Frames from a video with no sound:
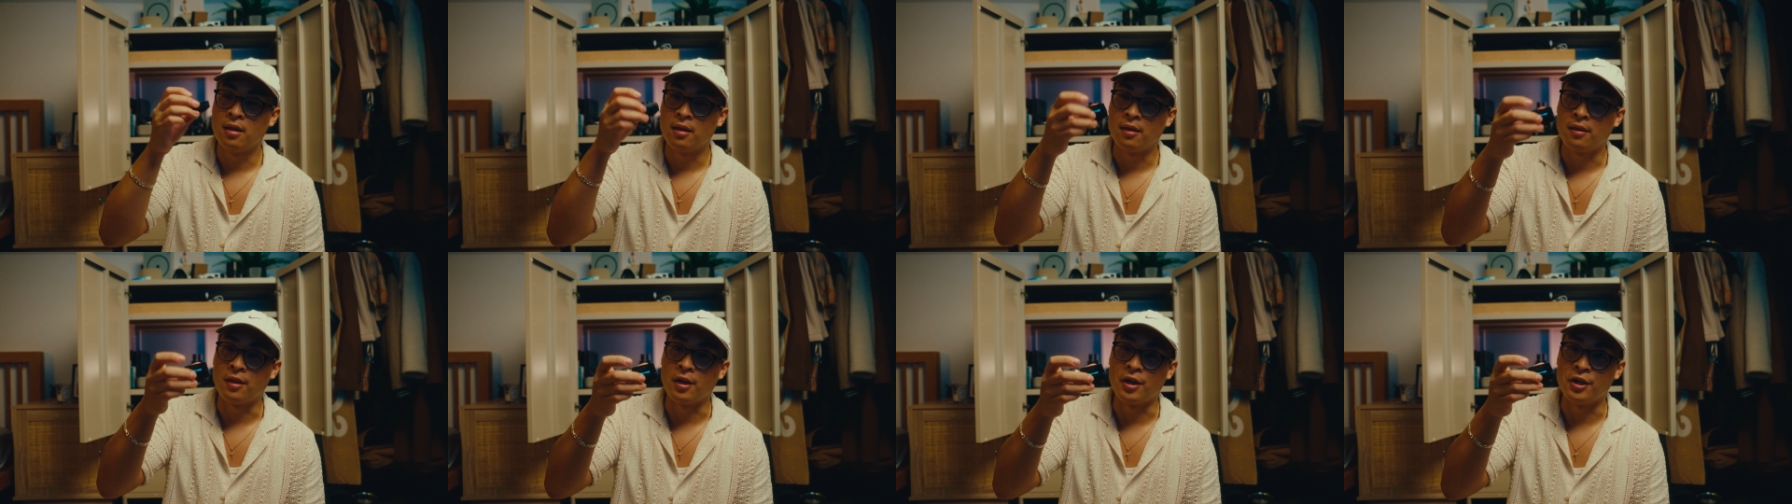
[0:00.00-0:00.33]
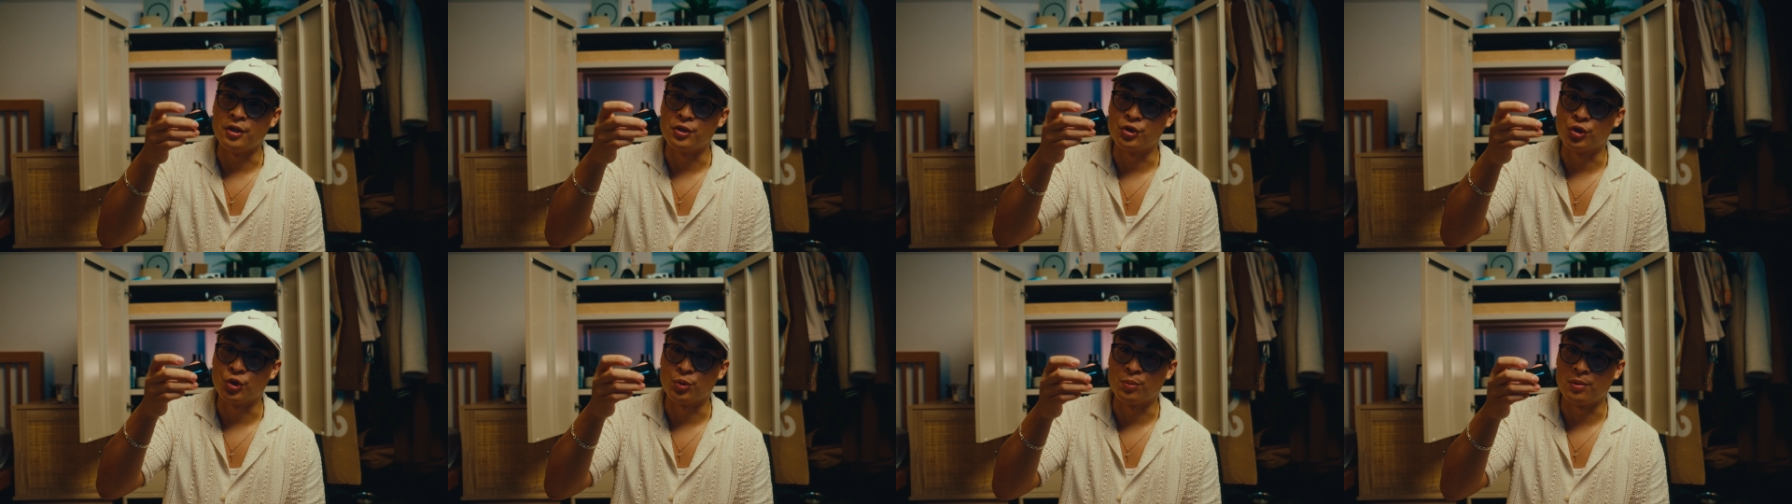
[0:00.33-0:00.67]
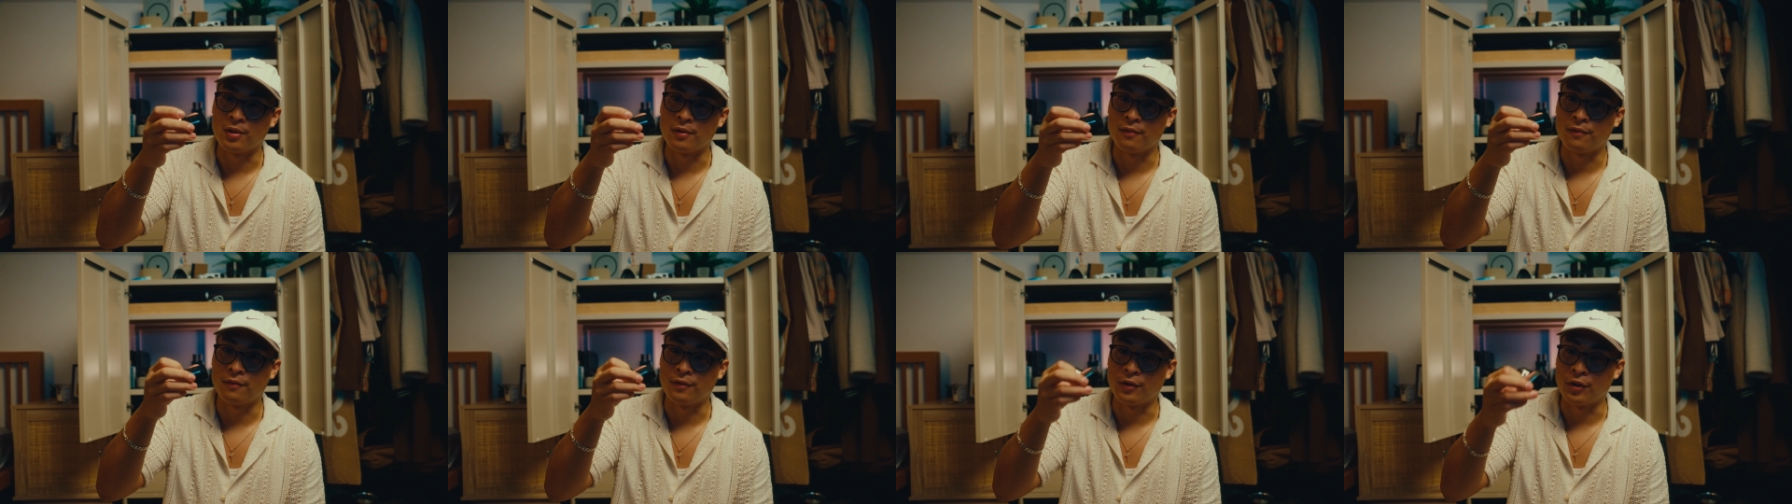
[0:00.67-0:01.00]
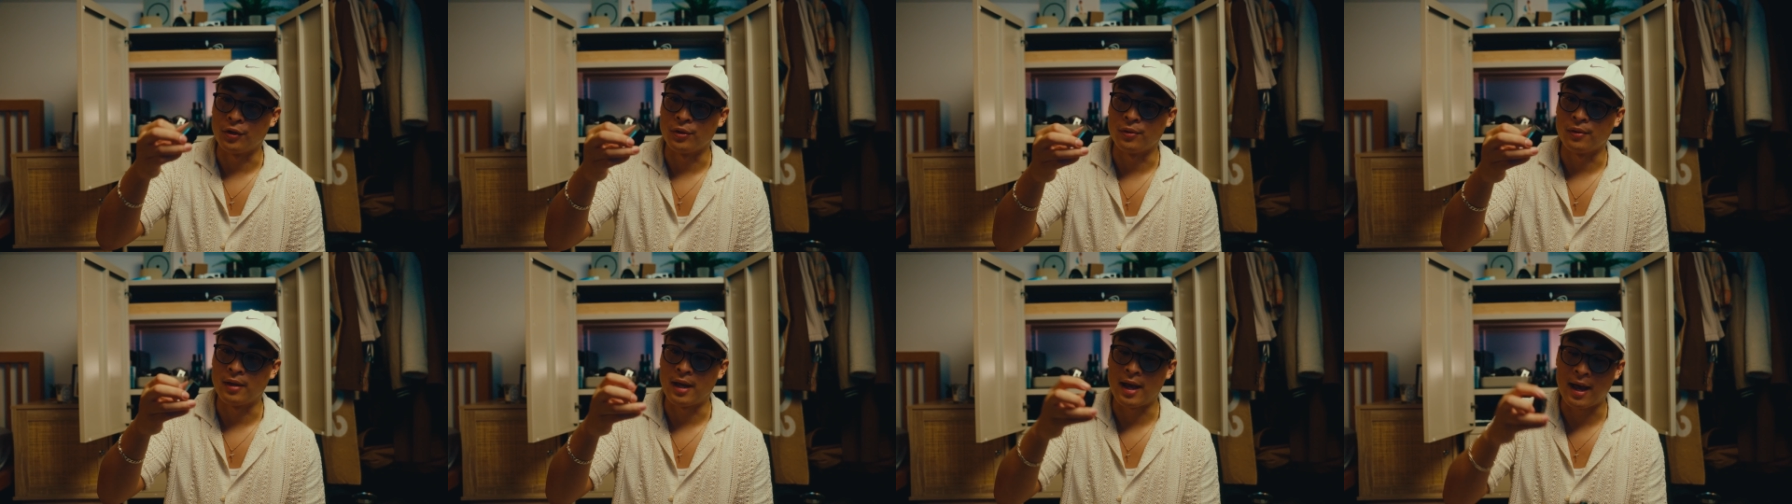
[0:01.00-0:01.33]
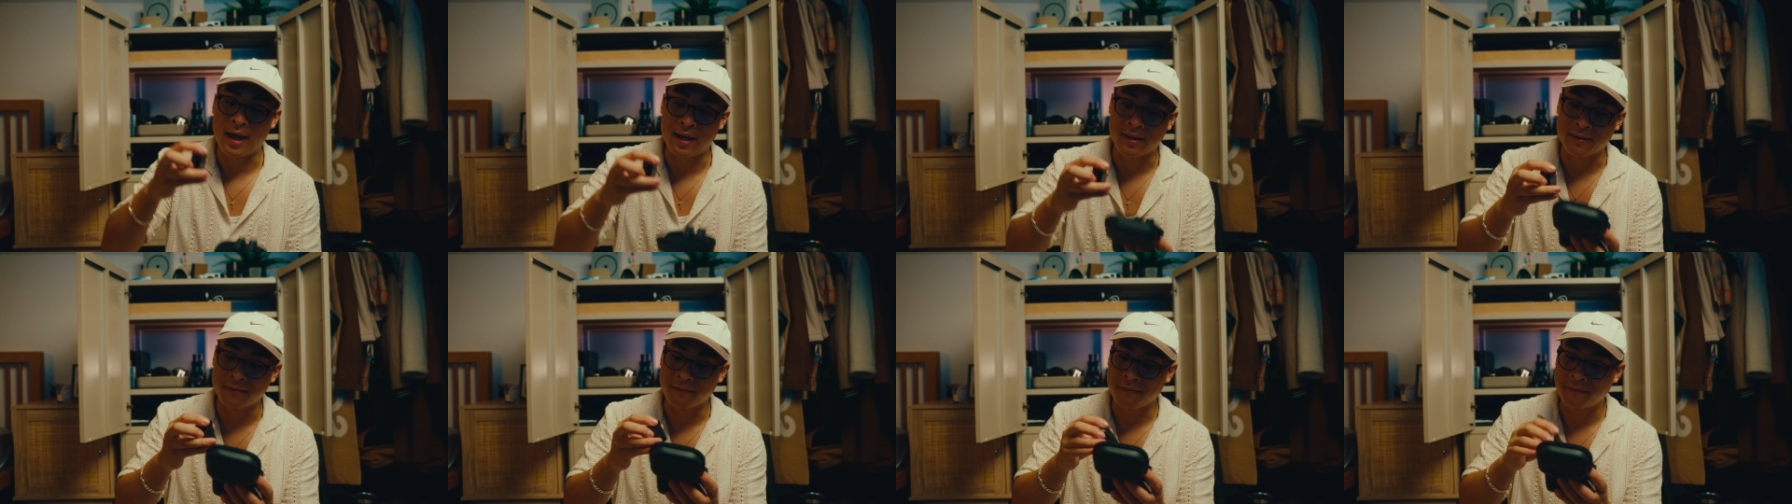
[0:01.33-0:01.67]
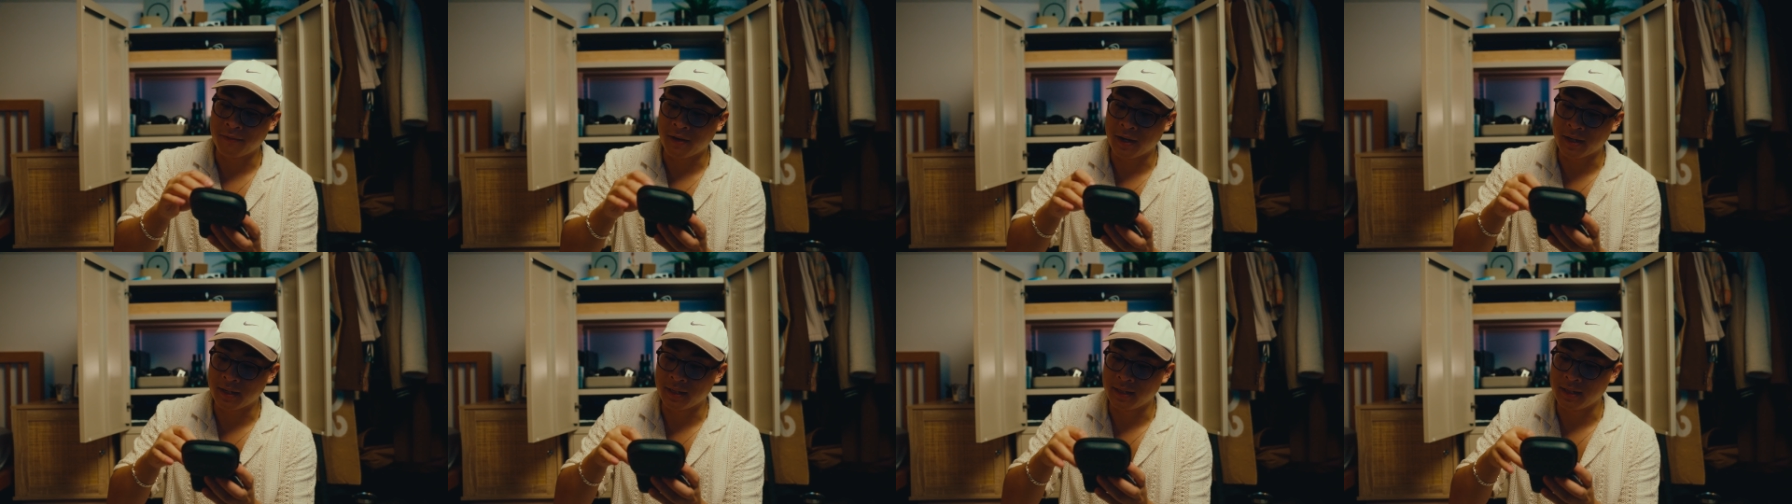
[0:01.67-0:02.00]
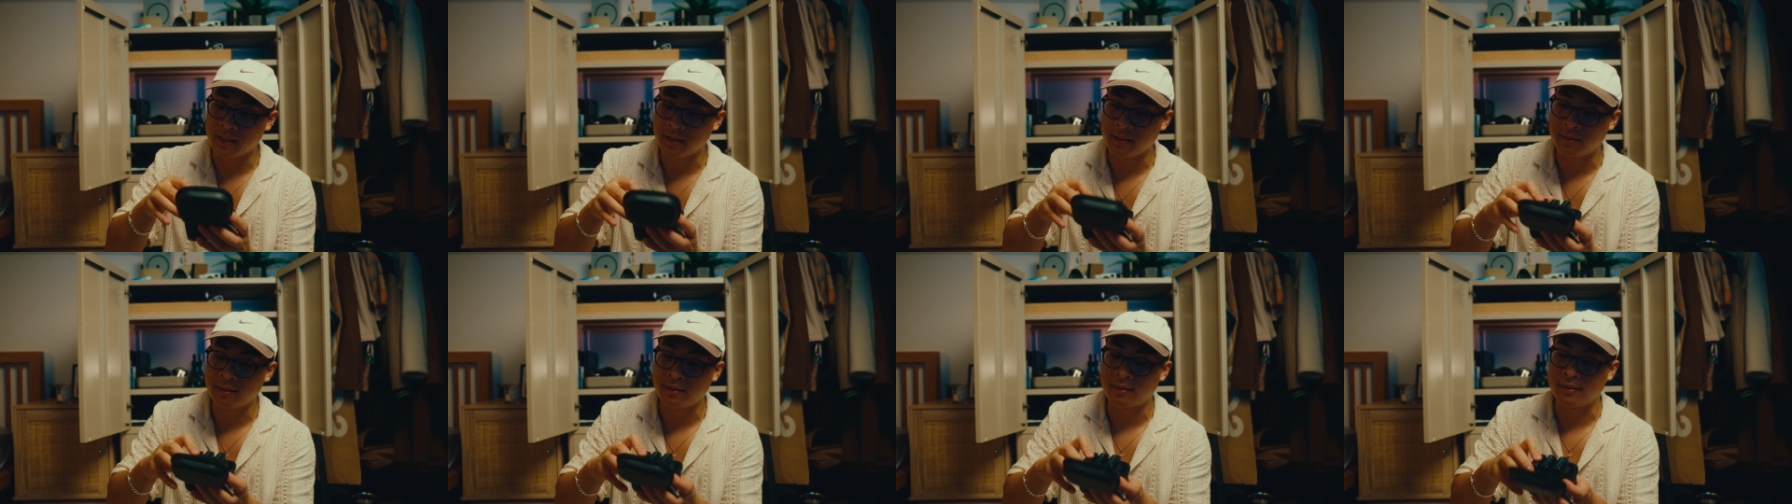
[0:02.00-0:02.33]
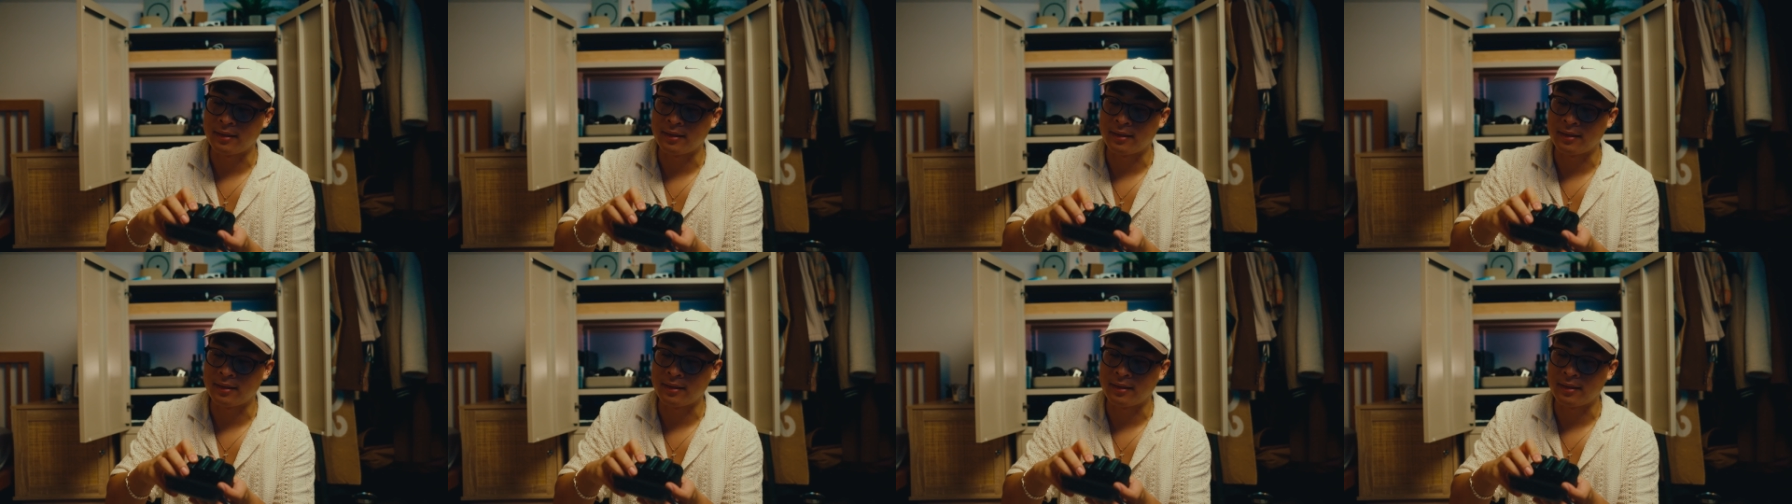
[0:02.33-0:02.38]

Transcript: 32-bit float. And finally,